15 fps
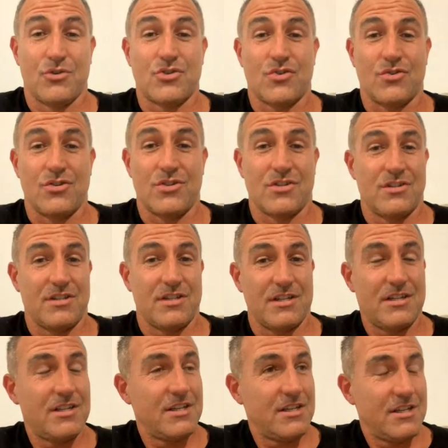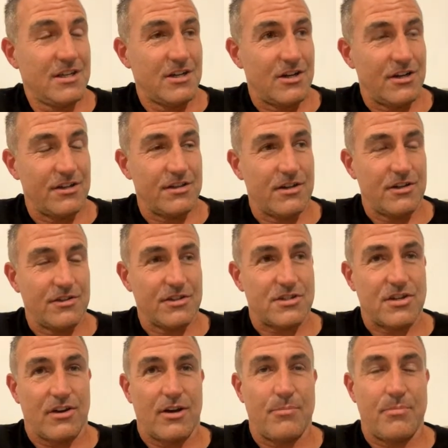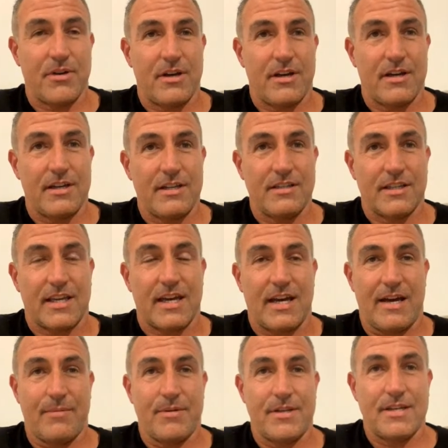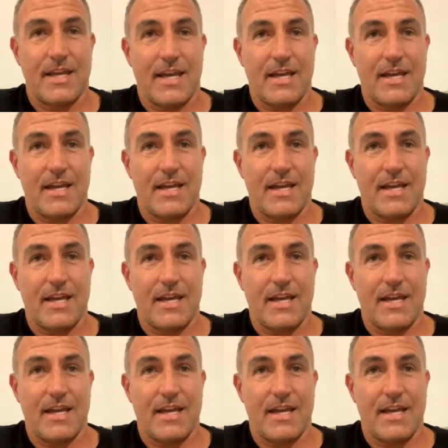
screws on the top, in the carbon